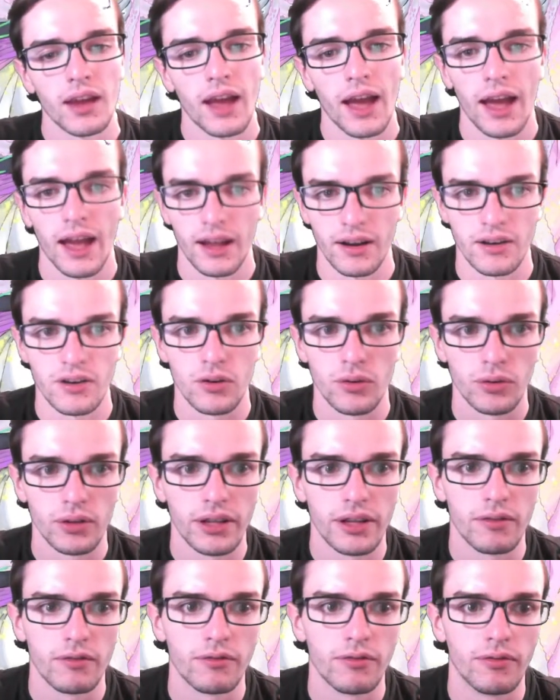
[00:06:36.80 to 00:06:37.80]
had a new
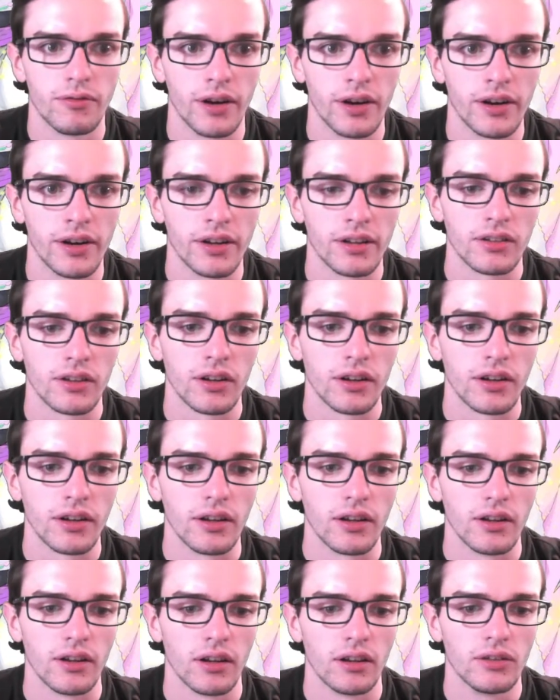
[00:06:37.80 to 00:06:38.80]
Lynn variant on
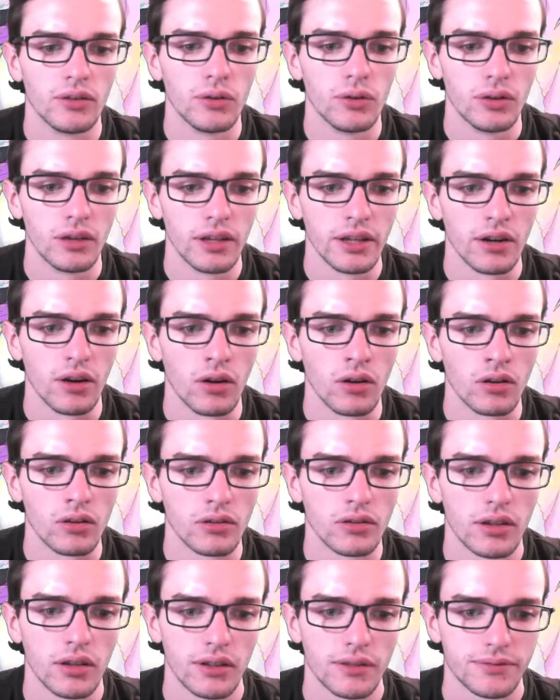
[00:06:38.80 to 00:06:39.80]
it, a new Lynn
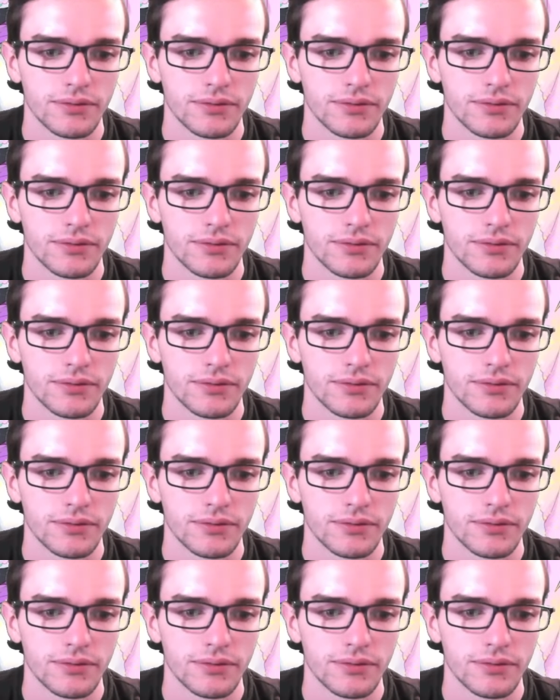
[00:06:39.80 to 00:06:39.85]
alt.